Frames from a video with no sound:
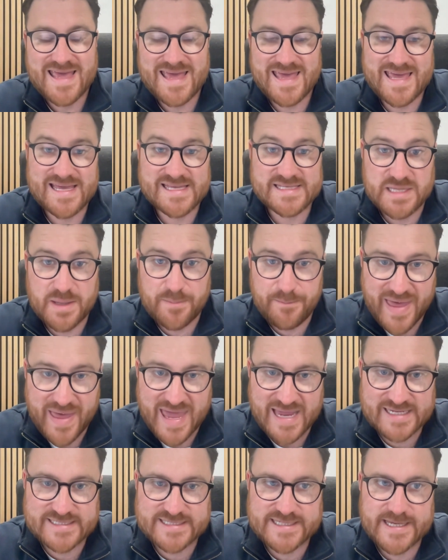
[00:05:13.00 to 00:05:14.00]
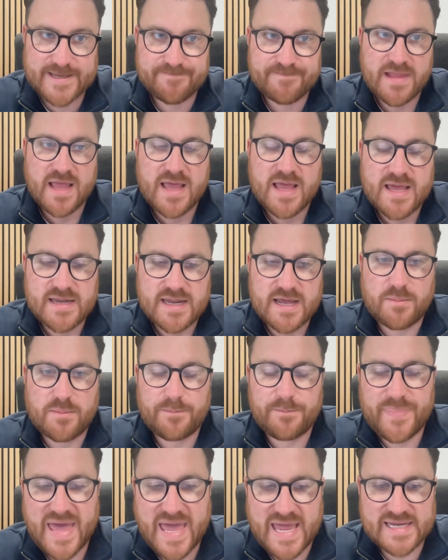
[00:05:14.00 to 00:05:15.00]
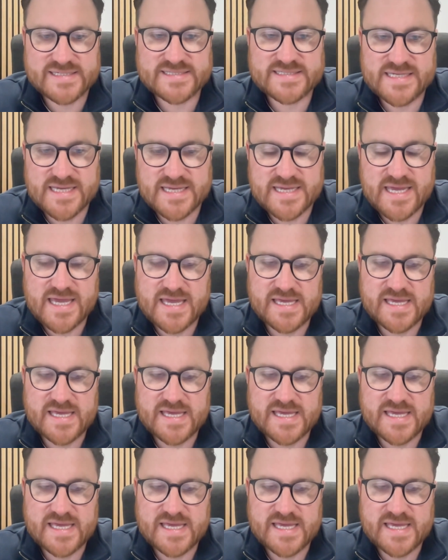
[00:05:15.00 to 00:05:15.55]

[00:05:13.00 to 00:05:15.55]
is PECTI. Now, PECTI